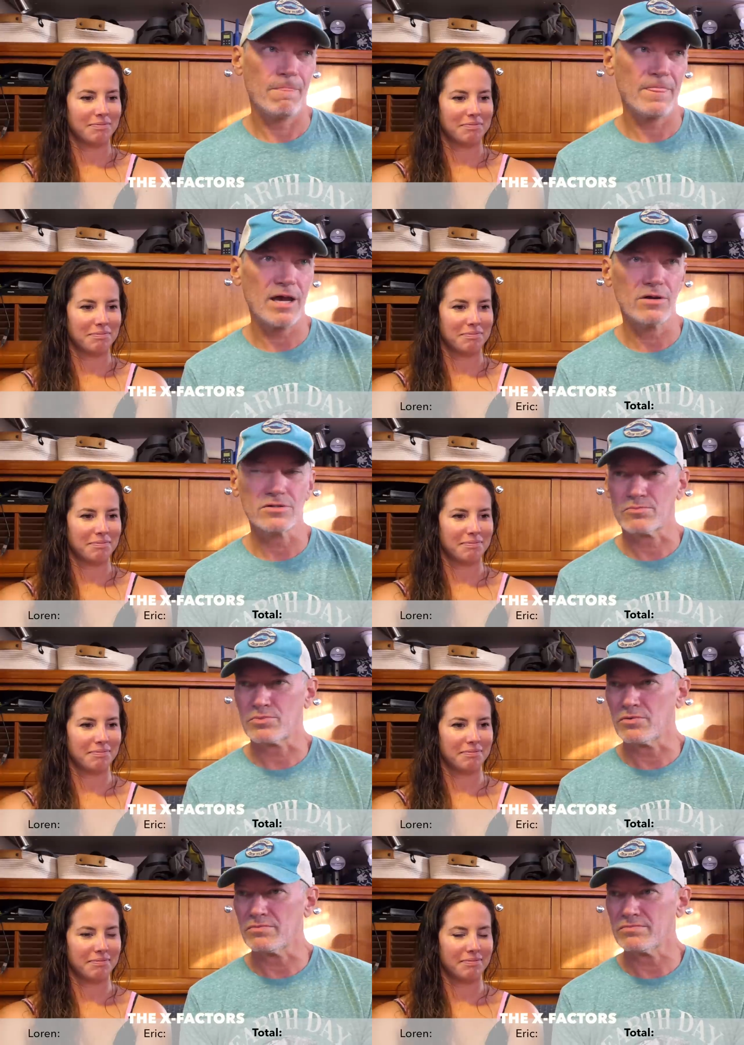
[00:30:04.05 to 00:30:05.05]
Speaker 1: How's
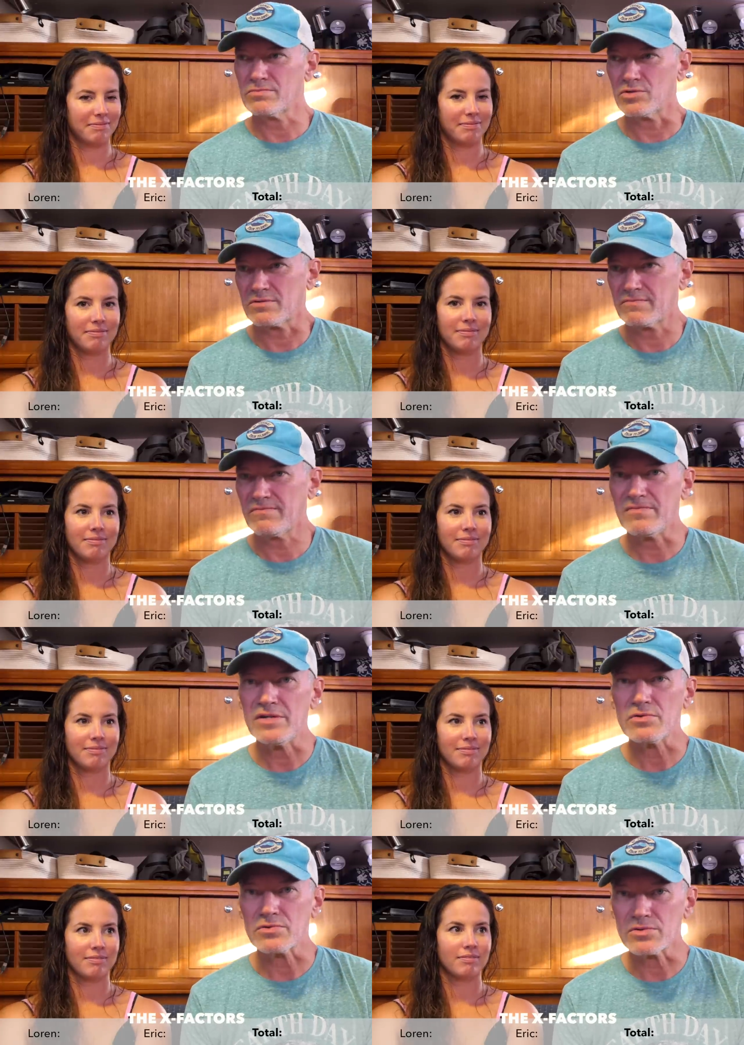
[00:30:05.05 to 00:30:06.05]
the boat just
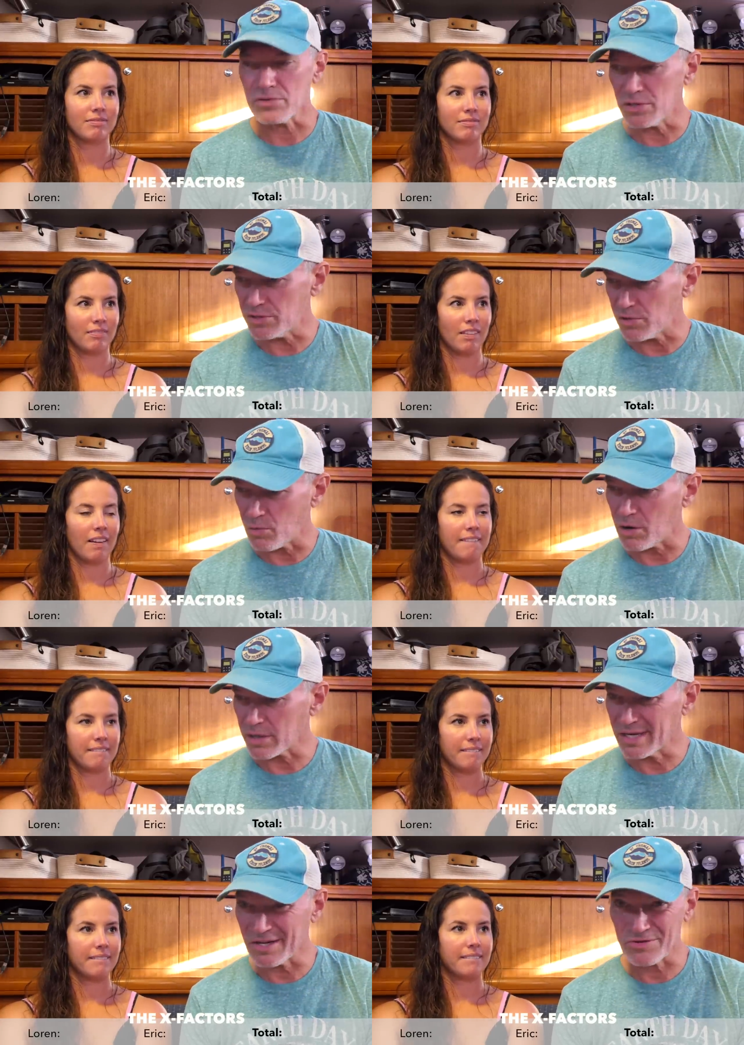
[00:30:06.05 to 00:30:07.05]
feel to you? Do you
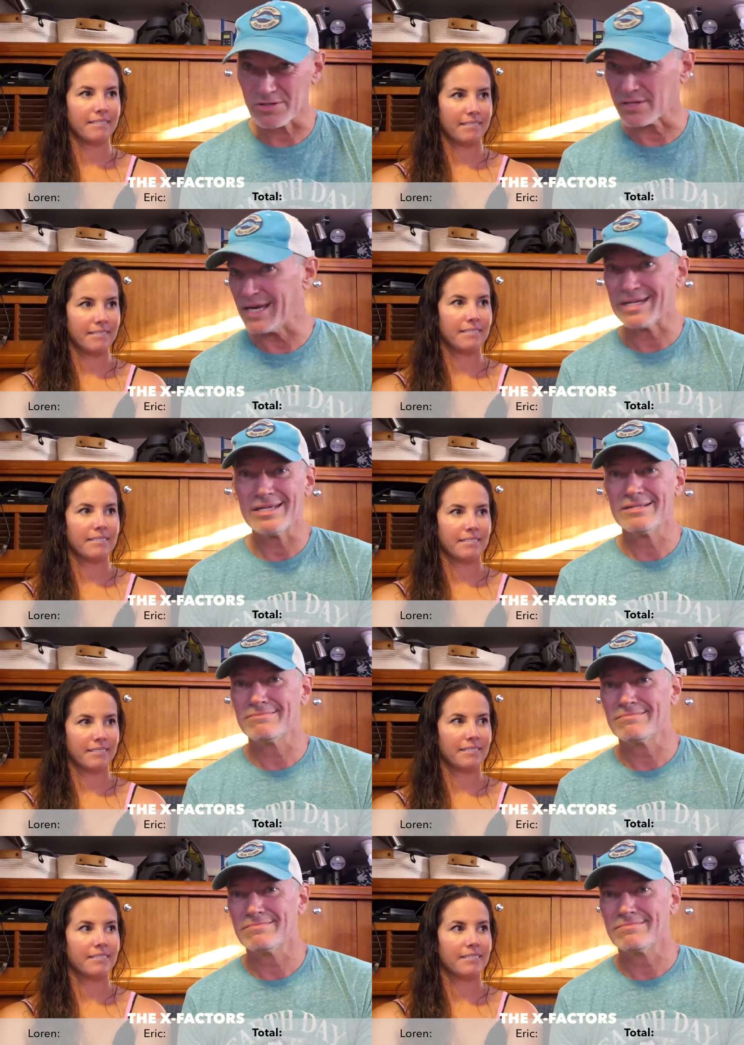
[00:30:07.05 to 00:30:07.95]
walk in and just like it?